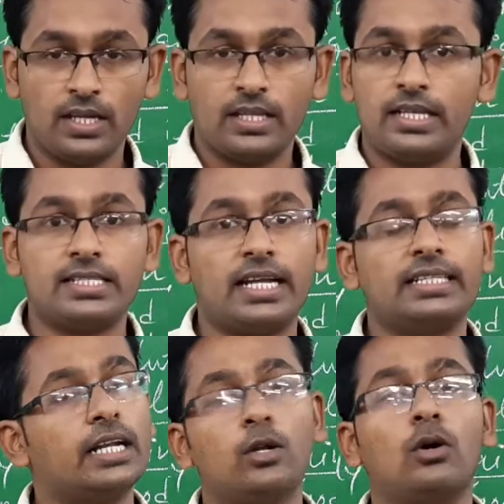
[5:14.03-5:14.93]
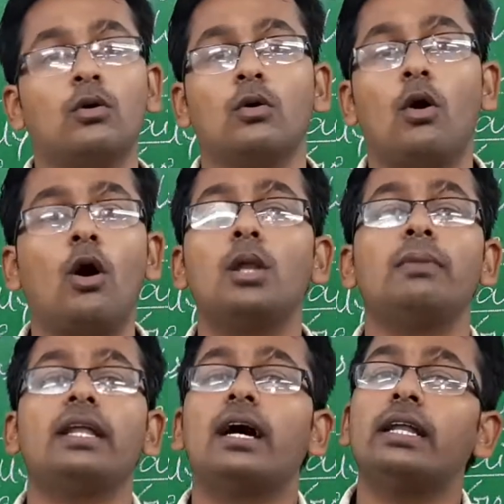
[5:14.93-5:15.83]
They said that no, all
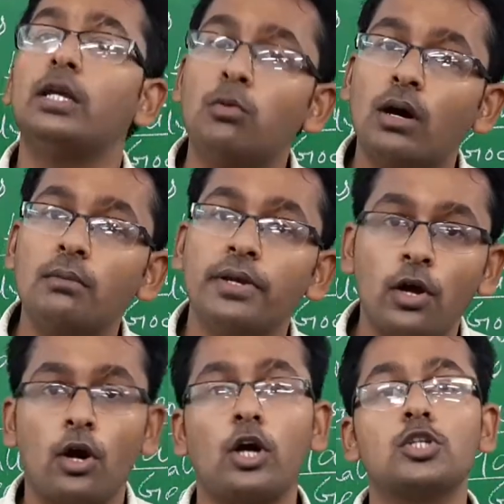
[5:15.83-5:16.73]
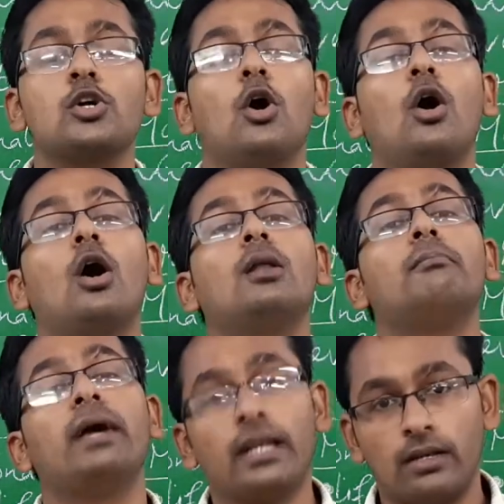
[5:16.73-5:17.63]
men are equal because all
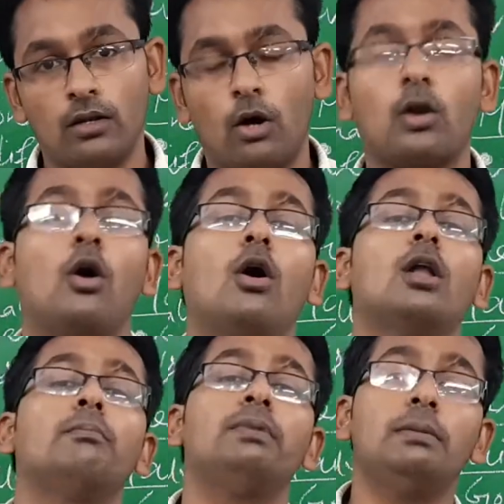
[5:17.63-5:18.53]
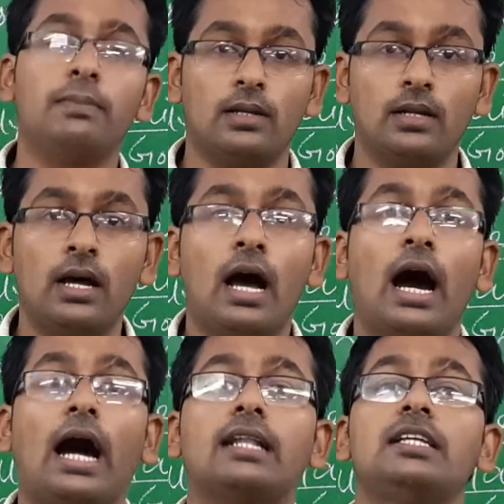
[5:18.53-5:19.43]
men or all people
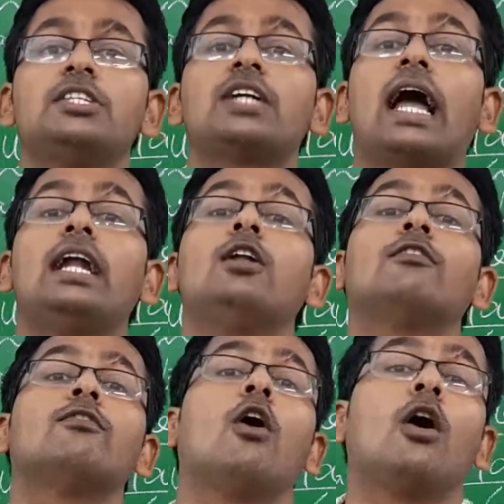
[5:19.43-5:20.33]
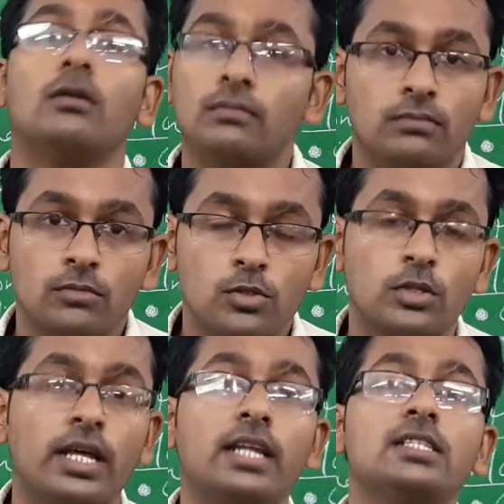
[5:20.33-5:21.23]
are the child of God. So
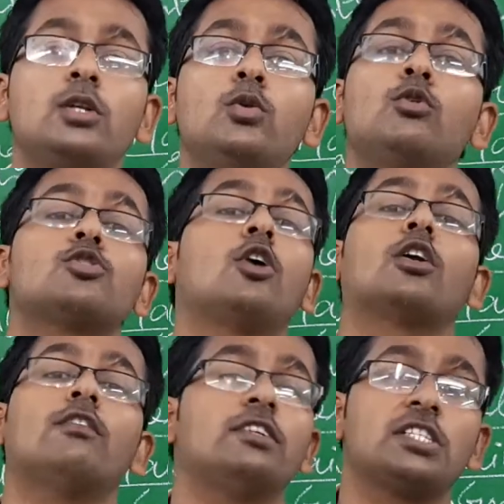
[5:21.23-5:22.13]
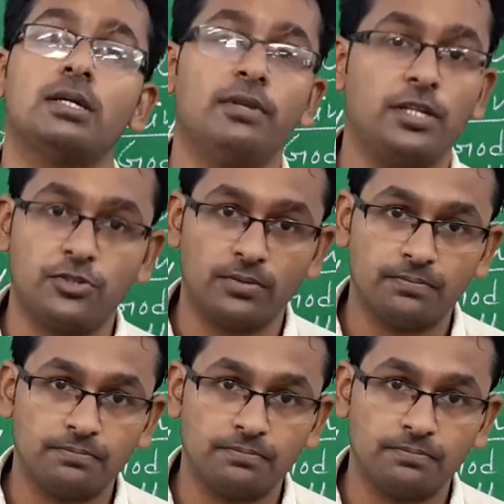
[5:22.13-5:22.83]
there is no sort of discrimination.